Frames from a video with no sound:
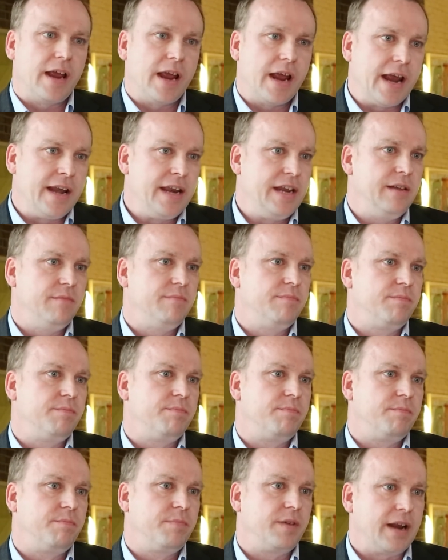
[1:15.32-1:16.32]
Any
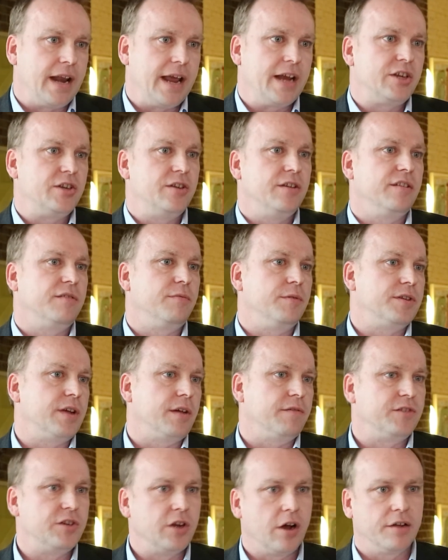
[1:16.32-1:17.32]
collections which
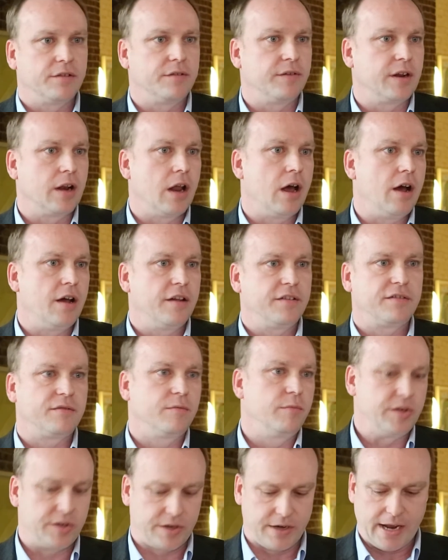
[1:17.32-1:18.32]
have shards of glass,
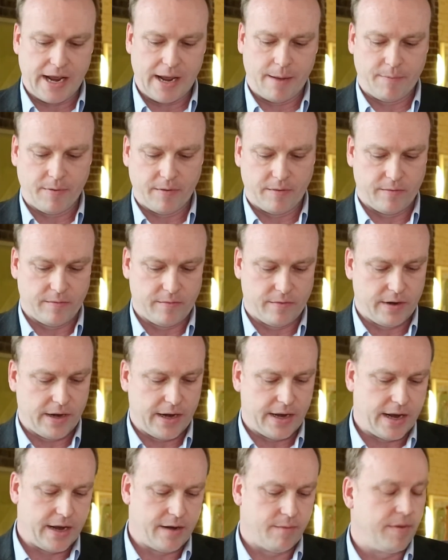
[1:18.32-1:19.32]
which can happen
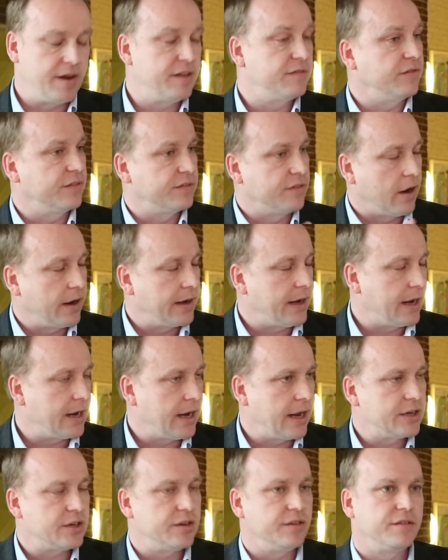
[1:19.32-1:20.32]
in mixed recycling
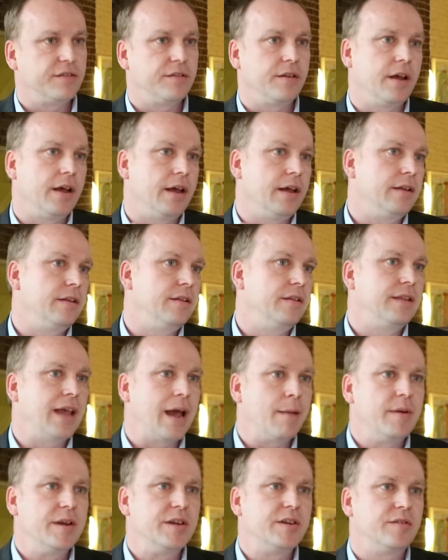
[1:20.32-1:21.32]
collections,
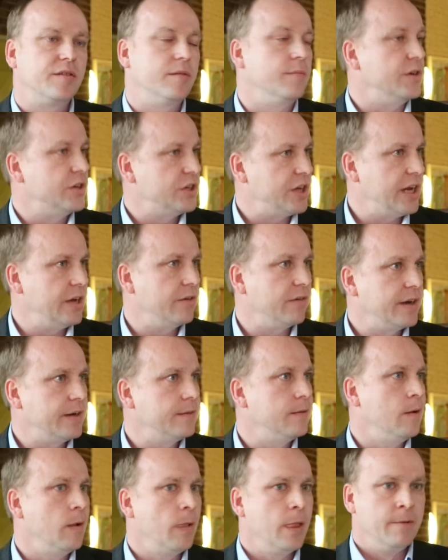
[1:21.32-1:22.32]
damage the
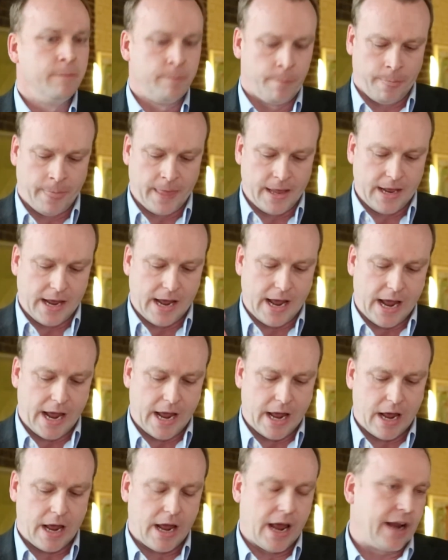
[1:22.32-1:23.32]
machinery.
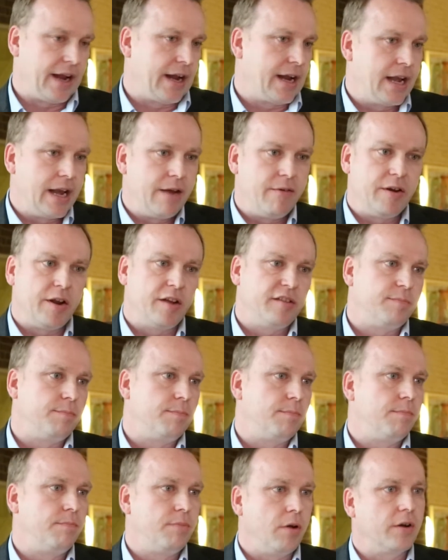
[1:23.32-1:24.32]
And clearing those
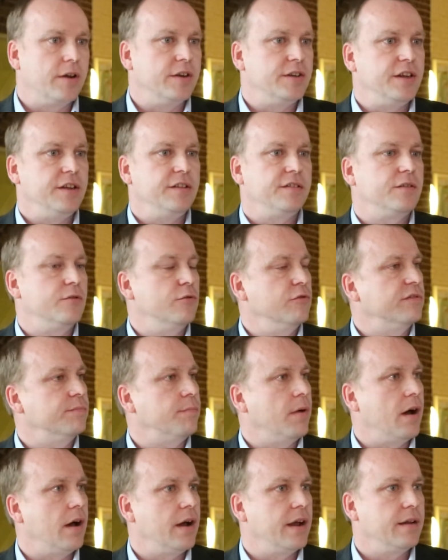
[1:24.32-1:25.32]
blockages caused
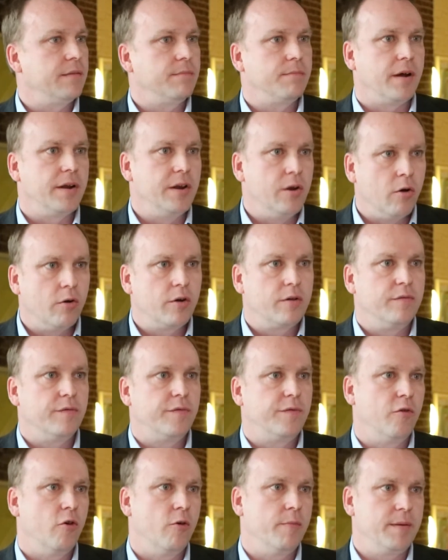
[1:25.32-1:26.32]
by
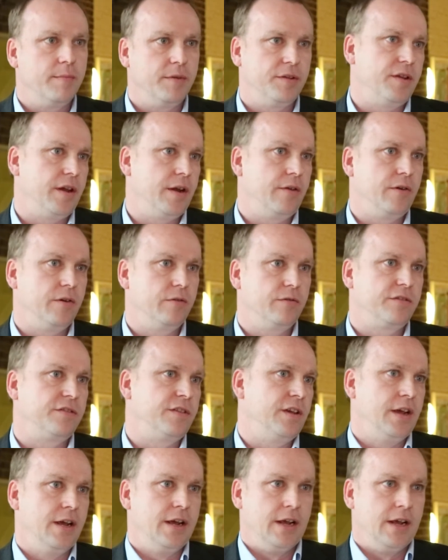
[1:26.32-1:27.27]
non-conforming materials,